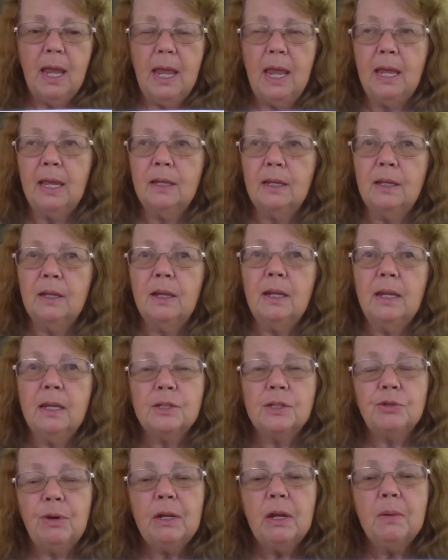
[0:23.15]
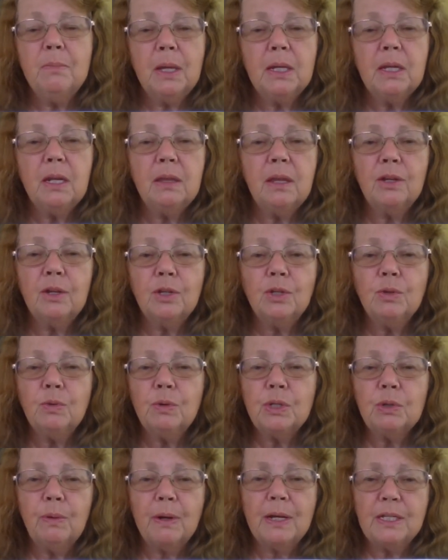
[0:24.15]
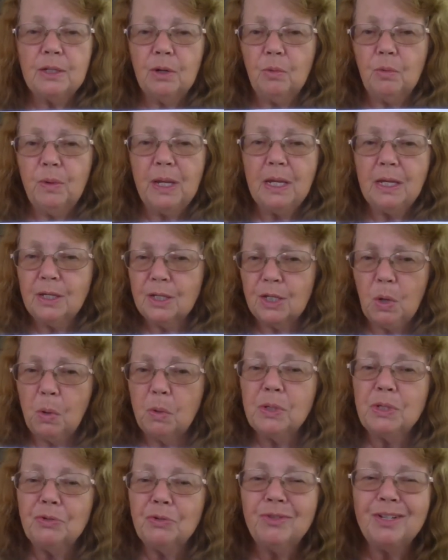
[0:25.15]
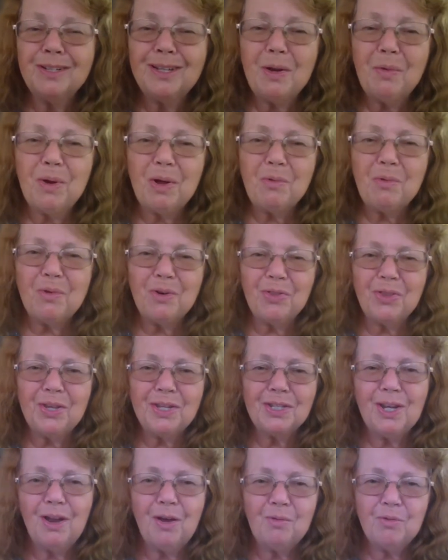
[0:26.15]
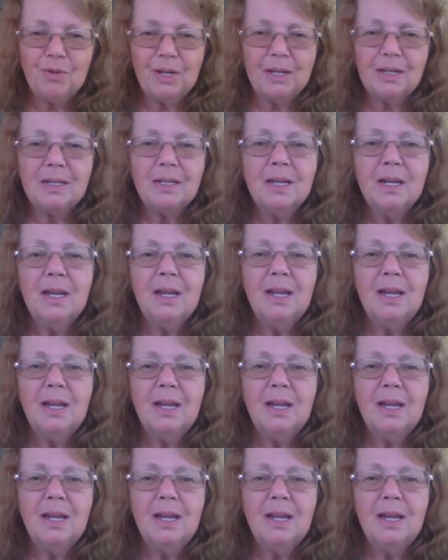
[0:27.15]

and it's recommended that you do it twice a week, so it's really well worth it to own it.